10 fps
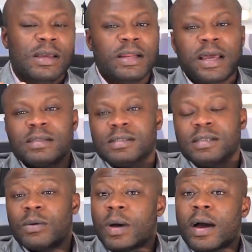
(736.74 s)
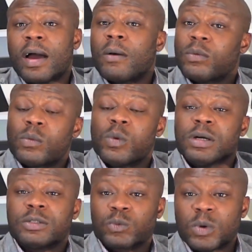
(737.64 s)
and I just say, wow, I
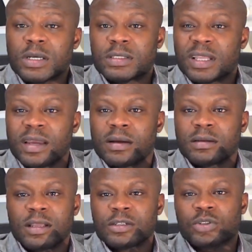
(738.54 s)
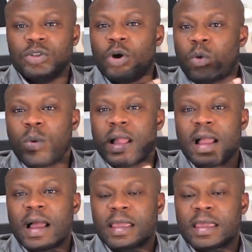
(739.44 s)
once was there. There's no way
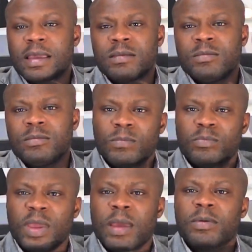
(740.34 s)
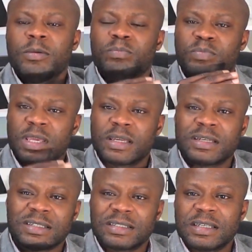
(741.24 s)
I can be able to be
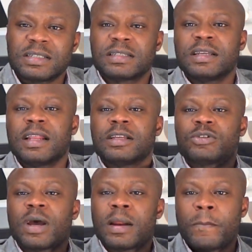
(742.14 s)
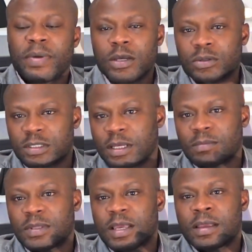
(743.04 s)
consistent and try to build
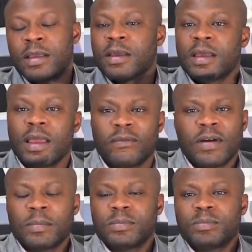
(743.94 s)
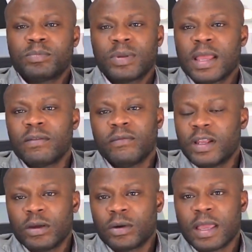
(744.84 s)
something if I'm playing
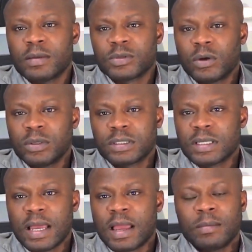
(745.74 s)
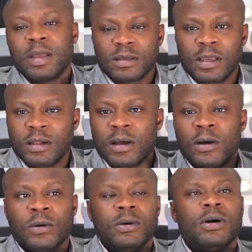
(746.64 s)
video games all the time, you
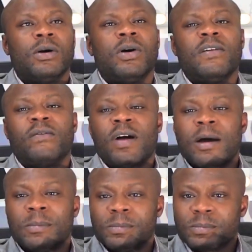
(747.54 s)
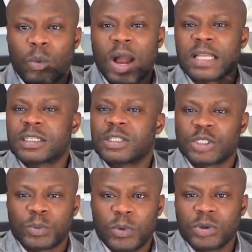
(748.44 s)
know, or if I'm watching
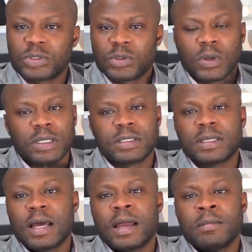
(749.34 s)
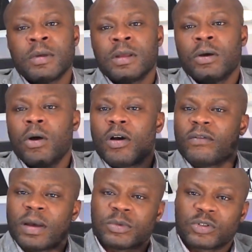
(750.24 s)
sports all the time, or
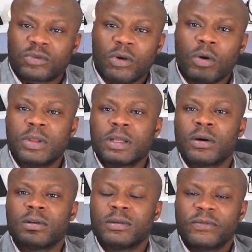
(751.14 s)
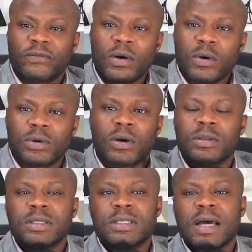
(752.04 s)
if I'm scrolling on the phone
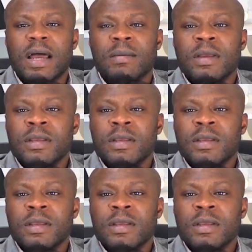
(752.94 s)
all the time.